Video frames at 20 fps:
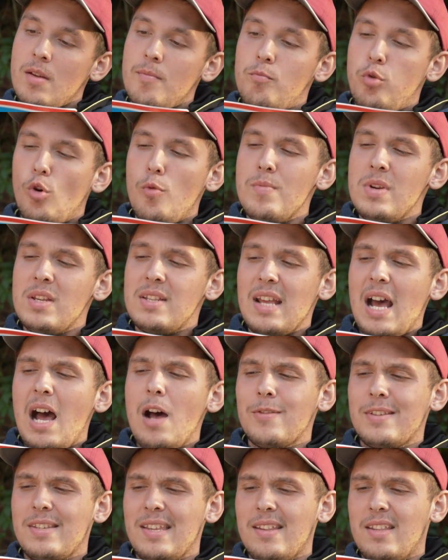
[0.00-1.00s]
Put me
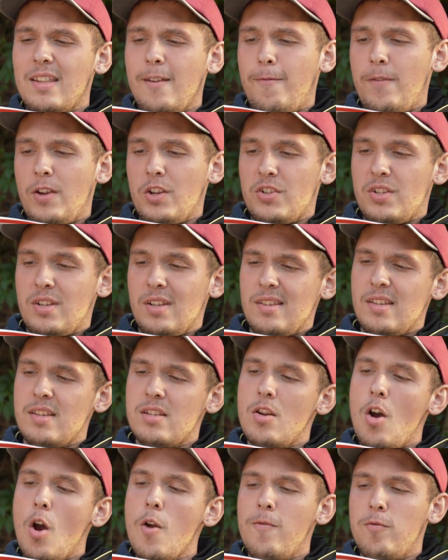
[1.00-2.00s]
down, said the fish. This is
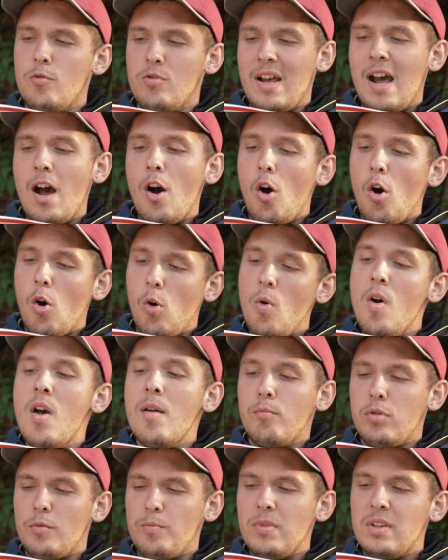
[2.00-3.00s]
no fun at all.
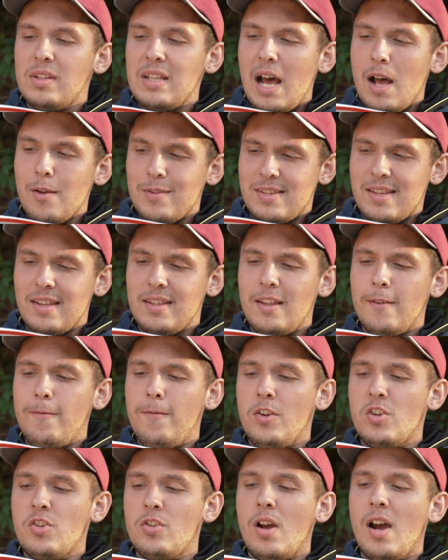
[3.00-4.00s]
Put me down, said the
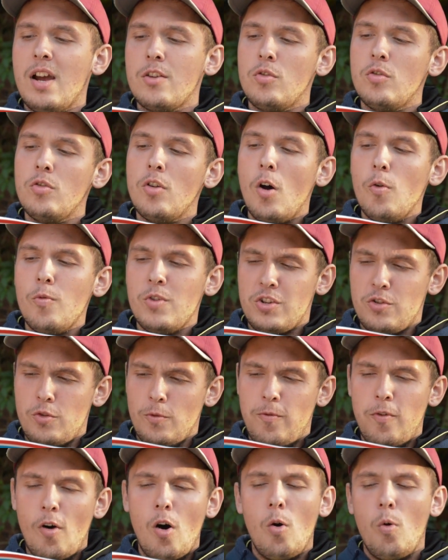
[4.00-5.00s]
fish. I do not wish to
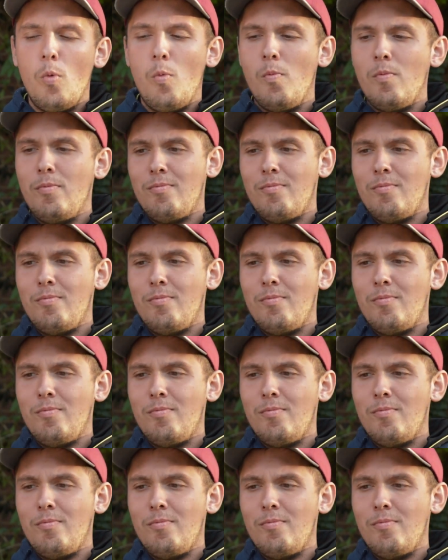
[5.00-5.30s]
fall.